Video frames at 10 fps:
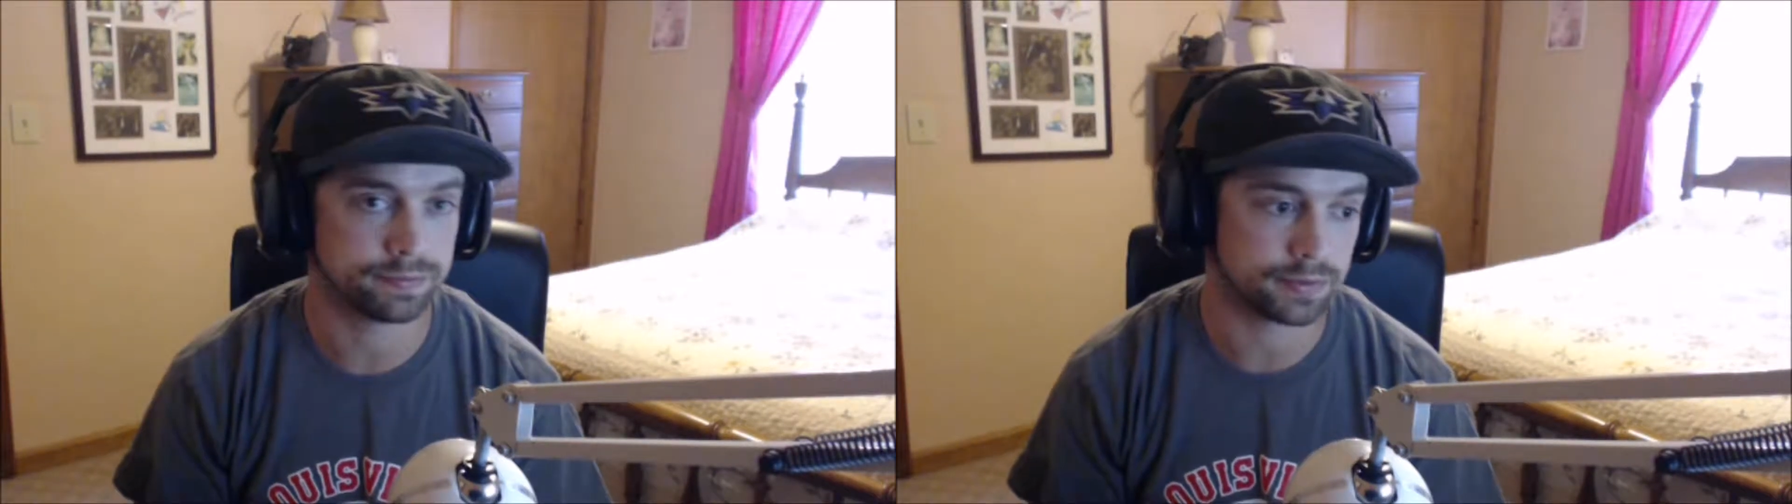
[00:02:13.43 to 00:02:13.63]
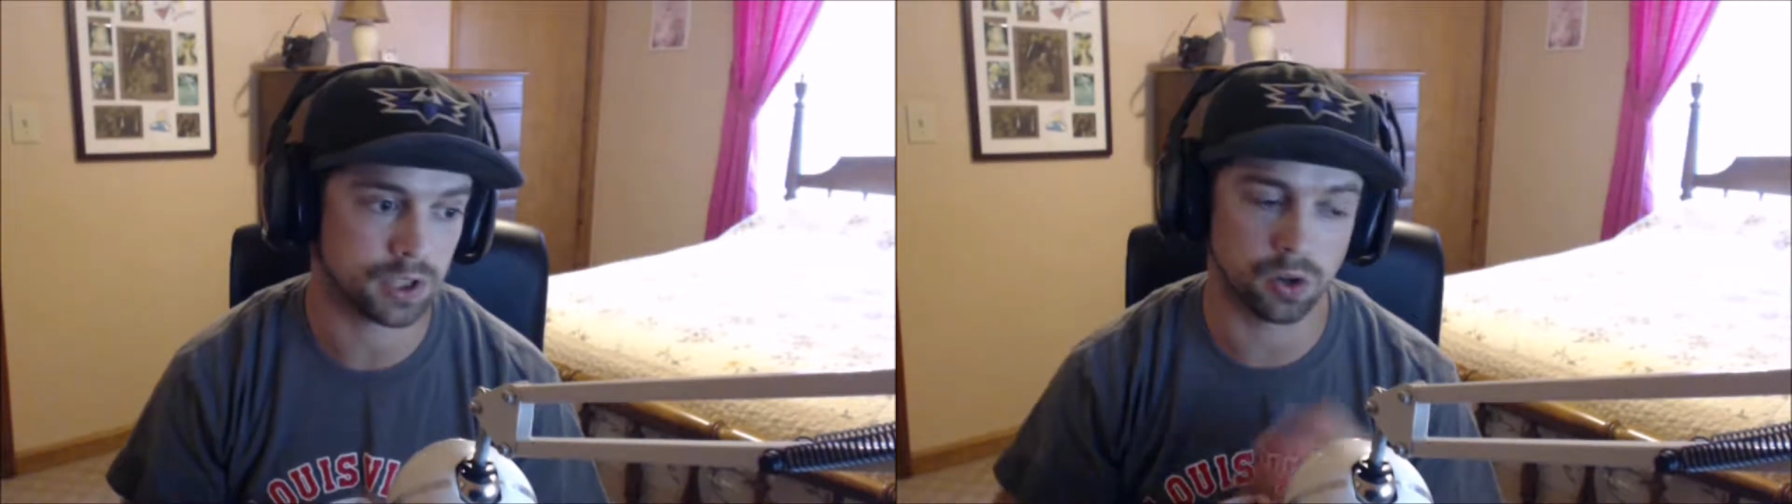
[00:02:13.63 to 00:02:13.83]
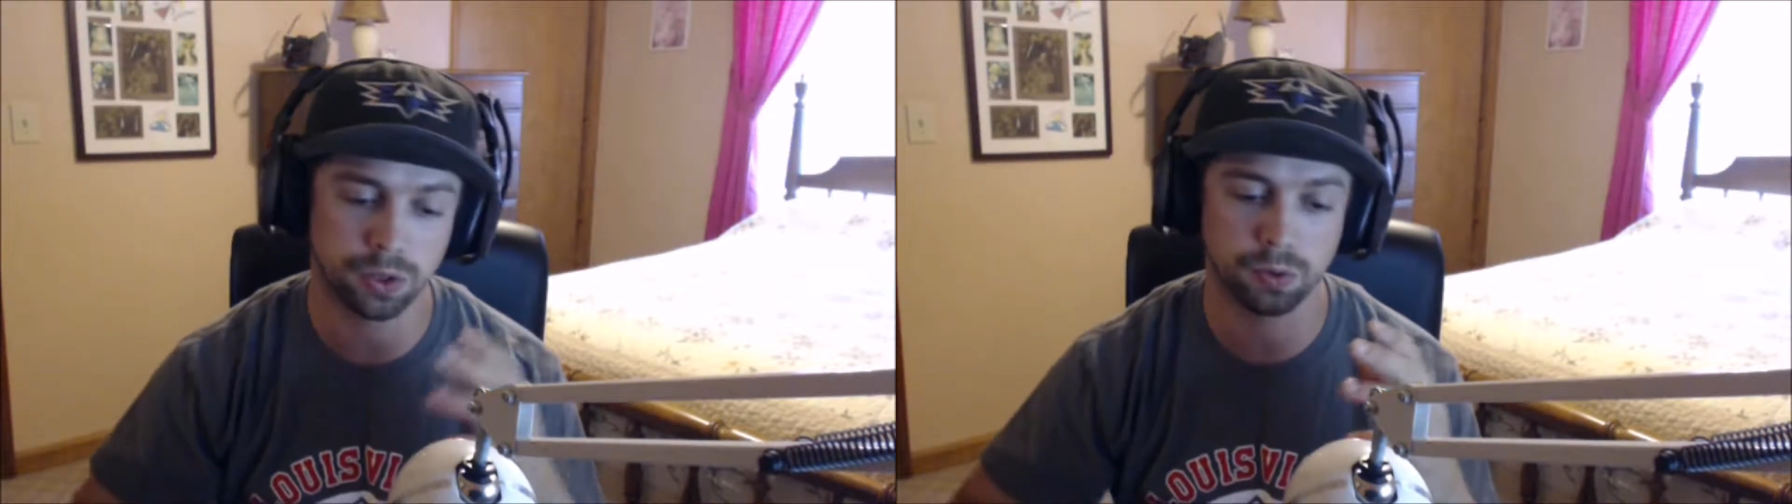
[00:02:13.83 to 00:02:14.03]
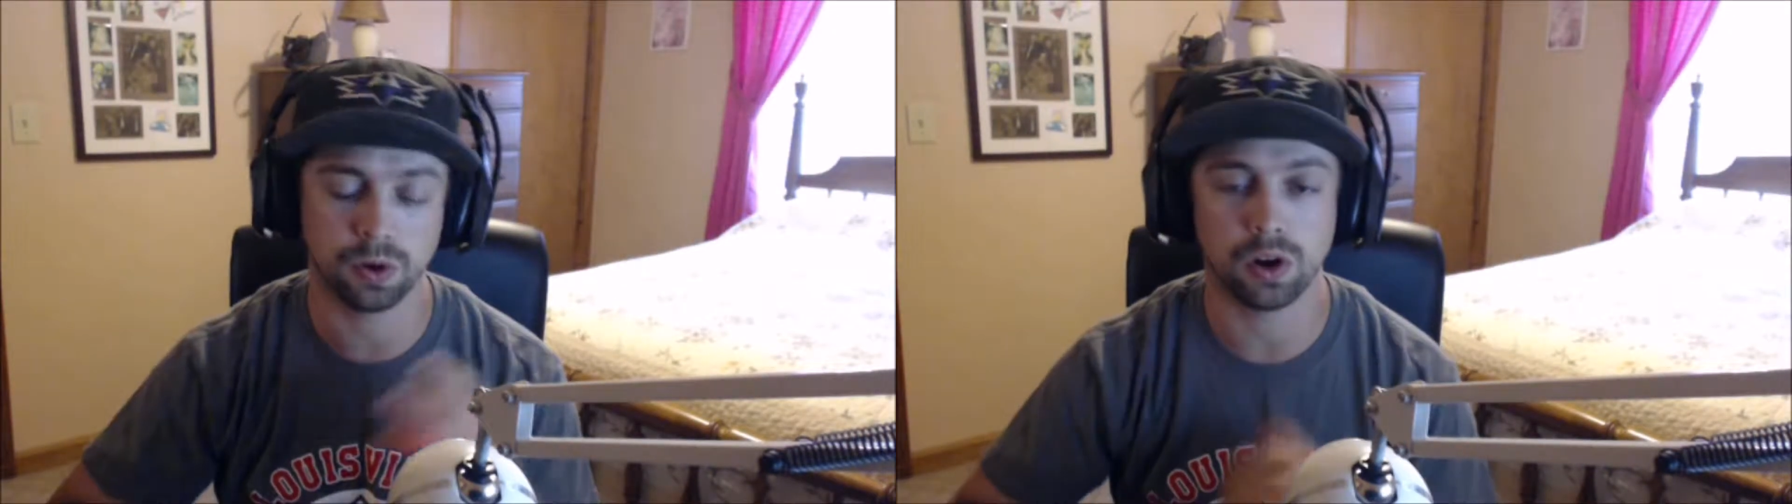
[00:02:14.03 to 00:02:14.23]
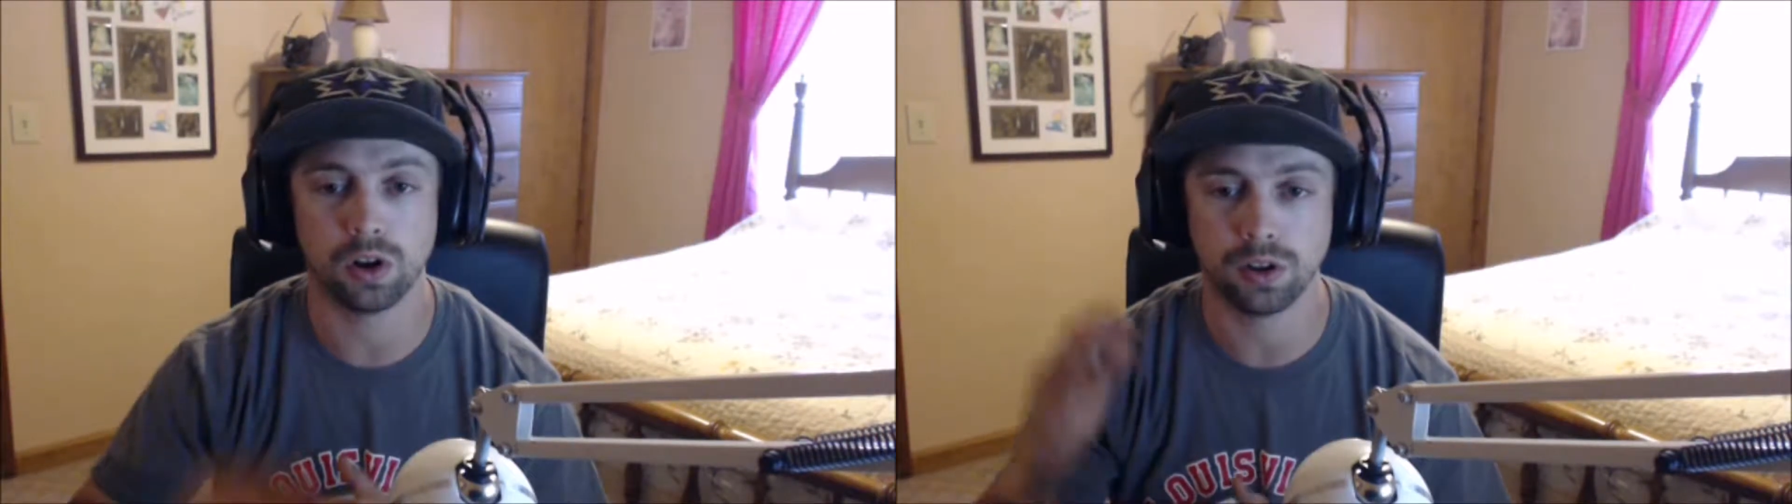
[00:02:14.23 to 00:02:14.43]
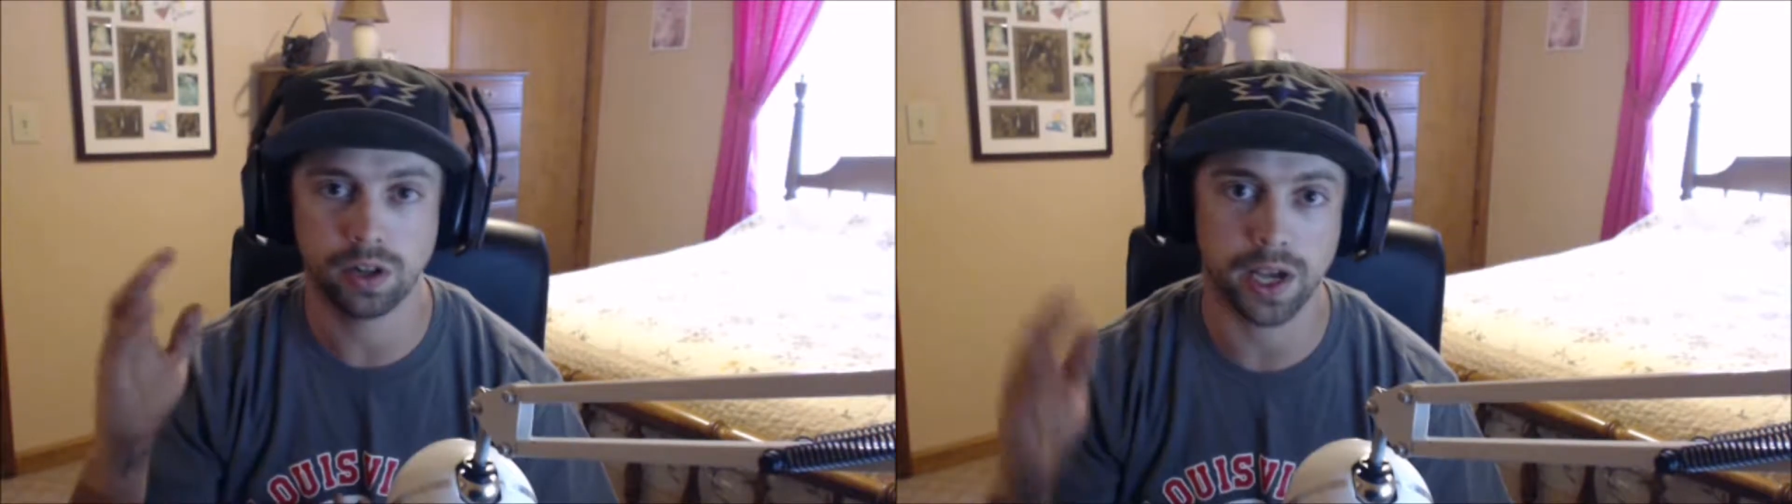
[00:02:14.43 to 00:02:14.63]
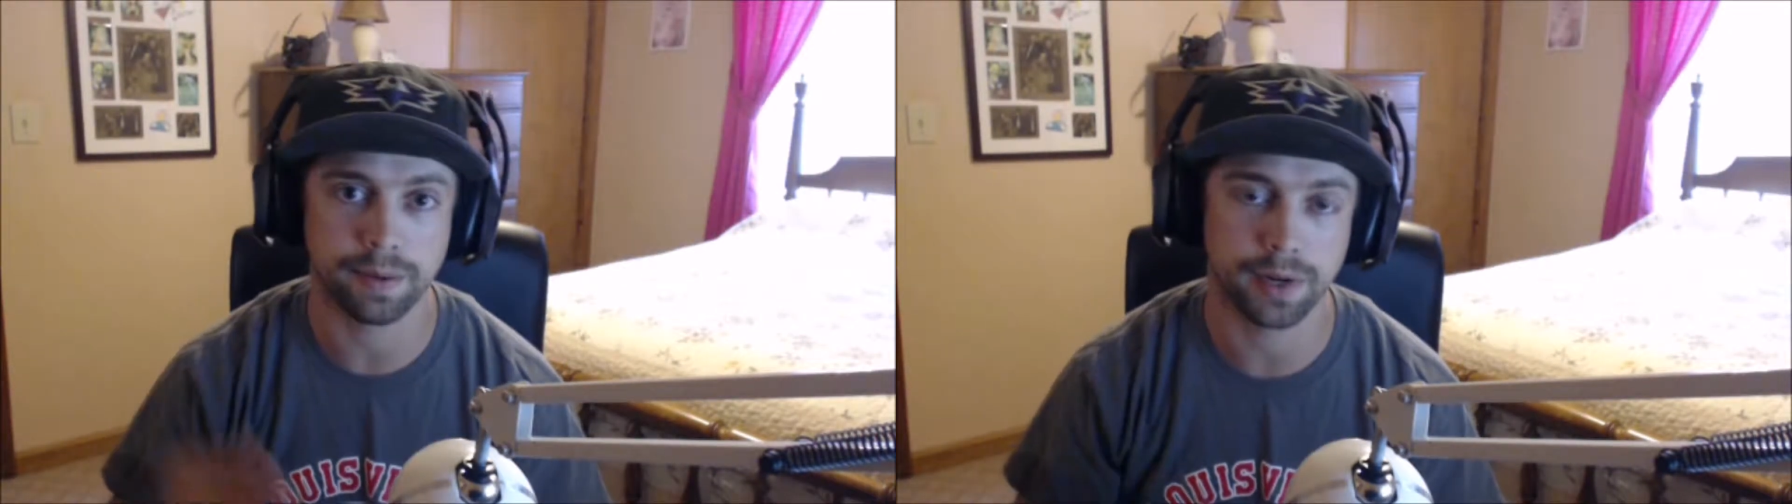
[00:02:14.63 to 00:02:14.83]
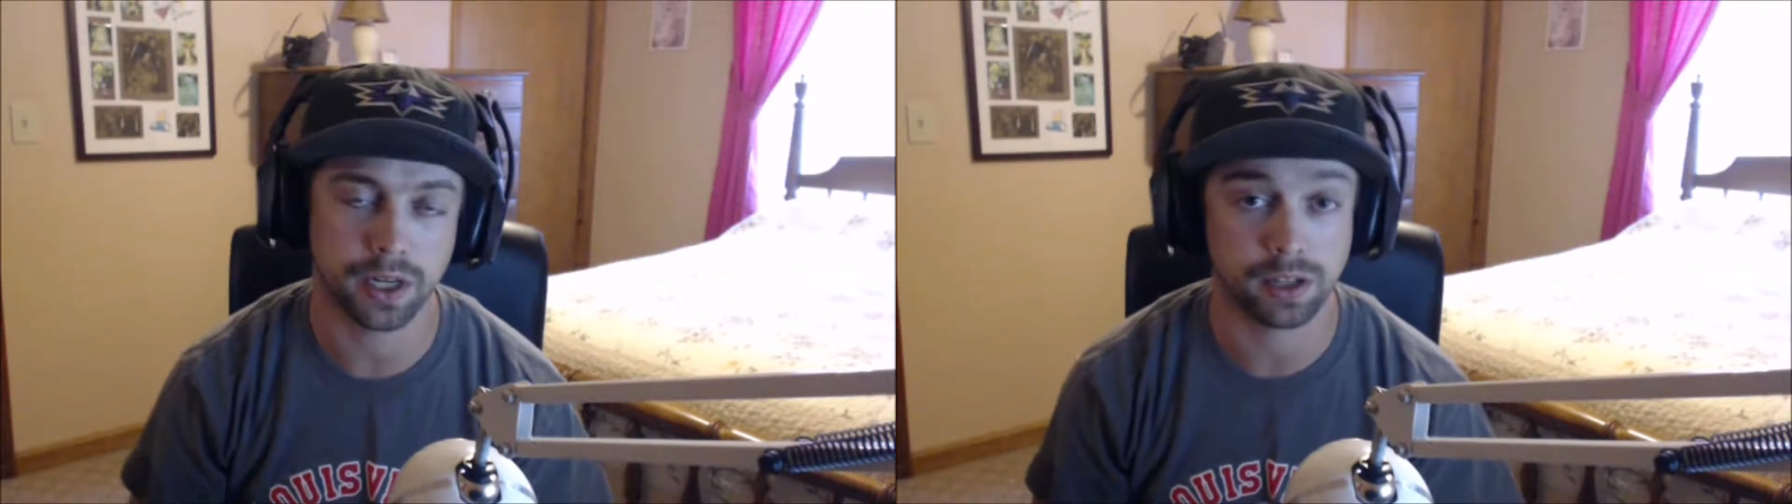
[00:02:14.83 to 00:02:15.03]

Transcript: go through all the library